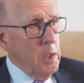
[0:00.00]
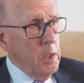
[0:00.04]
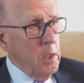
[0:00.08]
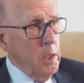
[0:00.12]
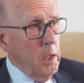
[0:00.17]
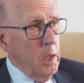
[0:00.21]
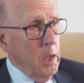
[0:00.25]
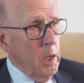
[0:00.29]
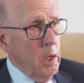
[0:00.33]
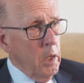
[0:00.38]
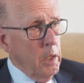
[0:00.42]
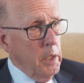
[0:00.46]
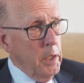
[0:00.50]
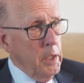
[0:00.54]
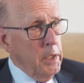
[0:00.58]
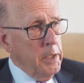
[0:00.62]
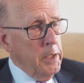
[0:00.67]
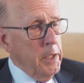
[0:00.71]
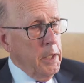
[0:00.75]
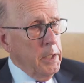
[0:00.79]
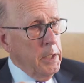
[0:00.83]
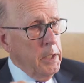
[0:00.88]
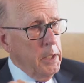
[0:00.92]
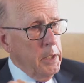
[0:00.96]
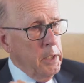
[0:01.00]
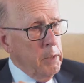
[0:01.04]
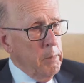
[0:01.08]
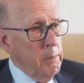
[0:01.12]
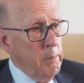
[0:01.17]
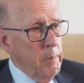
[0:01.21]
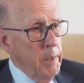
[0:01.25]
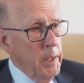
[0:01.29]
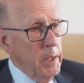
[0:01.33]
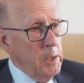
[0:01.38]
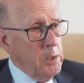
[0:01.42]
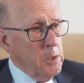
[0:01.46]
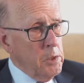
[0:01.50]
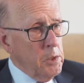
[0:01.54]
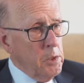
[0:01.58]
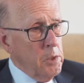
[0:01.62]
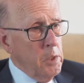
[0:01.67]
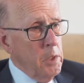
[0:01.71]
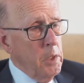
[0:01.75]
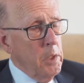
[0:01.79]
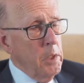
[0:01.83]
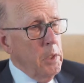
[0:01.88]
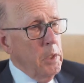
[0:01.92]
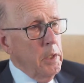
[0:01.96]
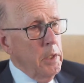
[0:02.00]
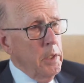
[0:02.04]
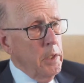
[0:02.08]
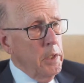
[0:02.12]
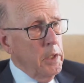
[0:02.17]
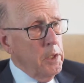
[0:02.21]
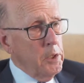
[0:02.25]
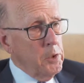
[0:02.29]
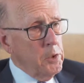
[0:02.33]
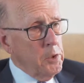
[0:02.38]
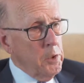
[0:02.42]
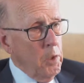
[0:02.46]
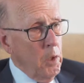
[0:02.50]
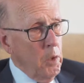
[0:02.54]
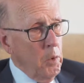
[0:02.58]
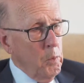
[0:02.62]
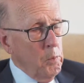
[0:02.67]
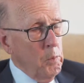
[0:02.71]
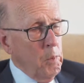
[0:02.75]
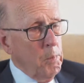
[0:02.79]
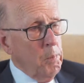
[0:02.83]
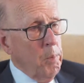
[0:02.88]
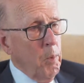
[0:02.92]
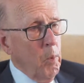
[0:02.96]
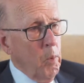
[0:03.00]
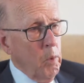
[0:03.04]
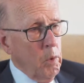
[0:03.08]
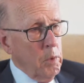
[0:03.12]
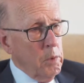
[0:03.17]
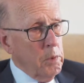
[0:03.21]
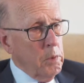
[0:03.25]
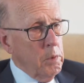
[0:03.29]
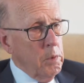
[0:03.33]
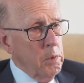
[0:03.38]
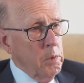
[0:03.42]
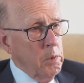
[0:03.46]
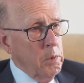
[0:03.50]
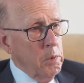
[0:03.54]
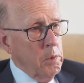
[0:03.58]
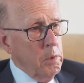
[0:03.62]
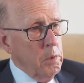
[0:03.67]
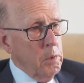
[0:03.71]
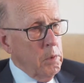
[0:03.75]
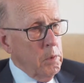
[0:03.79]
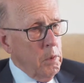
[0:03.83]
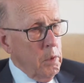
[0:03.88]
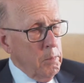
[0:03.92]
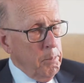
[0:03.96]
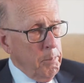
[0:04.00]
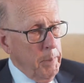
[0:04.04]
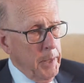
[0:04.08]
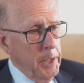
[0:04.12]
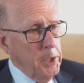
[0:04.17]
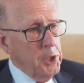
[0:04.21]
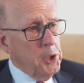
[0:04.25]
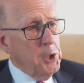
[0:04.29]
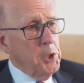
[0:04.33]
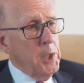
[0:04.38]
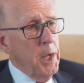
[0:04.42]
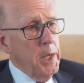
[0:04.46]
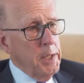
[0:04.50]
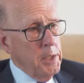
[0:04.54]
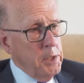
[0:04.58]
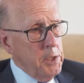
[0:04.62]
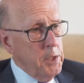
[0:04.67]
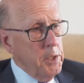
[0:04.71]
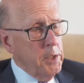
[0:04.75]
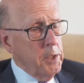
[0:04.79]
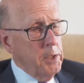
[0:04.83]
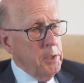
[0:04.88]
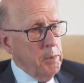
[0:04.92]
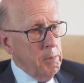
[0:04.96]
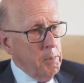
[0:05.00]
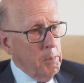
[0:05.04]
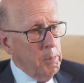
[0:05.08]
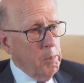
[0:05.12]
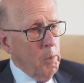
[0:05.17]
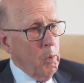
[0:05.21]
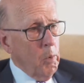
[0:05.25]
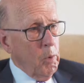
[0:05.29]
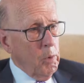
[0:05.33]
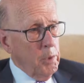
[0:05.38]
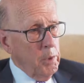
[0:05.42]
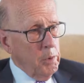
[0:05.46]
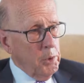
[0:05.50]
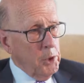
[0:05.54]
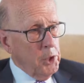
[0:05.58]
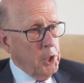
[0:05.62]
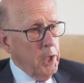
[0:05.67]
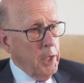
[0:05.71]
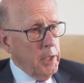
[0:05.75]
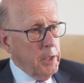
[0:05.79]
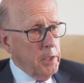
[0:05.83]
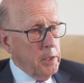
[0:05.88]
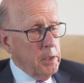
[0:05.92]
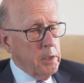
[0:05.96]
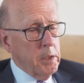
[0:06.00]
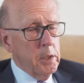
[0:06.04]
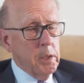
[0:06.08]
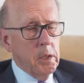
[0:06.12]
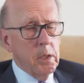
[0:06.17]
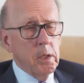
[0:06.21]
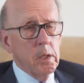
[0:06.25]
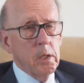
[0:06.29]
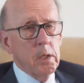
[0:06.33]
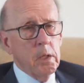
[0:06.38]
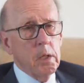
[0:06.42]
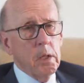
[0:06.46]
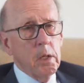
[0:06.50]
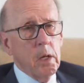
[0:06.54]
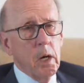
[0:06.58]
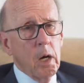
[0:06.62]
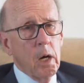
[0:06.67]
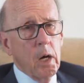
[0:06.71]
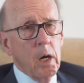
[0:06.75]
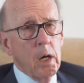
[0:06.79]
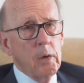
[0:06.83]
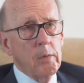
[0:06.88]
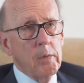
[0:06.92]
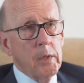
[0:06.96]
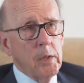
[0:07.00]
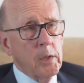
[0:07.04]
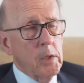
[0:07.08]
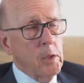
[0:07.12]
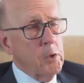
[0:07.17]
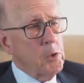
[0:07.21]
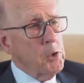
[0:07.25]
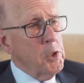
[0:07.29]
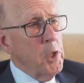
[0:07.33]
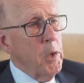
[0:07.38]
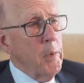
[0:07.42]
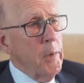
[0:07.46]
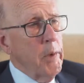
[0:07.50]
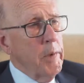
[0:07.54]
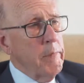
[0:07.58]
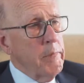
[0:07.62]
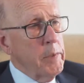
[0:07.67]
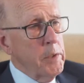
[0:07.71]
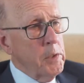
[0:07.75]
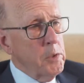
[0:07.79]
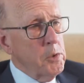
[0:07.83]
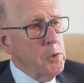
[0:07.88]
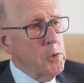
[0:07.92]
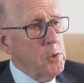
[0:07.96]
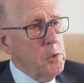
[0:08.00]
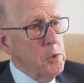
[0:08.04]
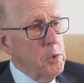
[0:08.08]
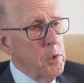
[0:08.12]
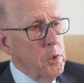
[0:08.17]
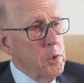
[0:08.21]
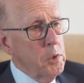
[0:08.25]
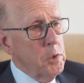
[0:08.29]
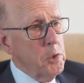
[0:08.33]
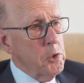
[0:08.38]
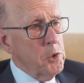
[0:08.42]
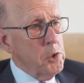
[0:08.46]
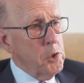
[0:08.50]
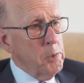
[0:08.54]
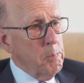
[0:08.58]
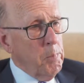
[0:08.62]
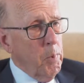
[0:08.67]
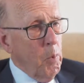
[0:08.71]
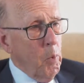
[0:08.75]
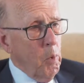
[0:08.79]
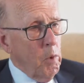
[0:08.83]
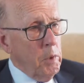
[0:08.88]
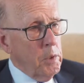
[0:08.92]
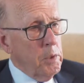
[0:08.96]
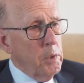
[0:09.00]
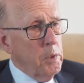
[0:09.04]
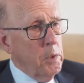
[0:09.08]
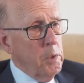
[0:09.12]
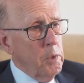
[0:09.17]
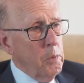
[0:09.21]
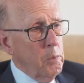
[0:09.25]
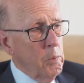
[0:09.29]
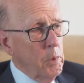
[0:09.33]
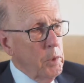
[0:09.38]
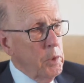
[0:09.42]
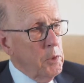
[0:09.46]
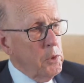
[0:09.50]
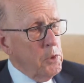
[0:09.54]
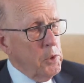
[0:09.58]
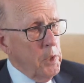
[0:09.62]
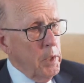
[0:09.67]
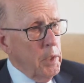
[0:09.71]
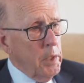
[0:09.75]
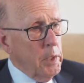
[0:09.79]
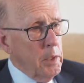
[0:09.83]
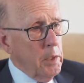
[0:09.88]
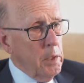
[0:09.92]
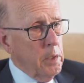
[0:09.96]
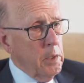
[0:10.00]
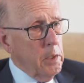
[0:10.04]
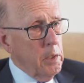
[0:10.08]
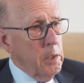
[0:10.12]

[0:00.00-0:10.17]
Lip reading: And yet he admits in his own report, on page 19 of the report, you check it, that there's no evidence to support what he's saying.